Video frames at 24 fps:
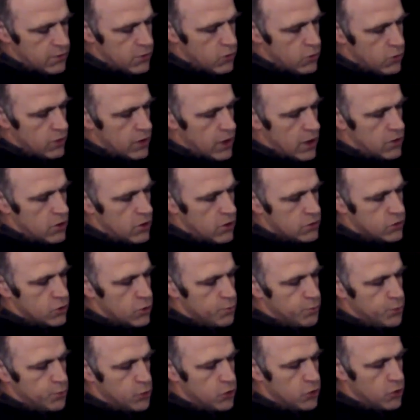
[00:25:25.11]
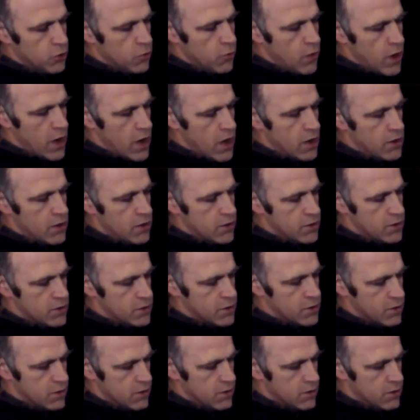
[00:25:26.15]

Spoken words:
you can also put the wires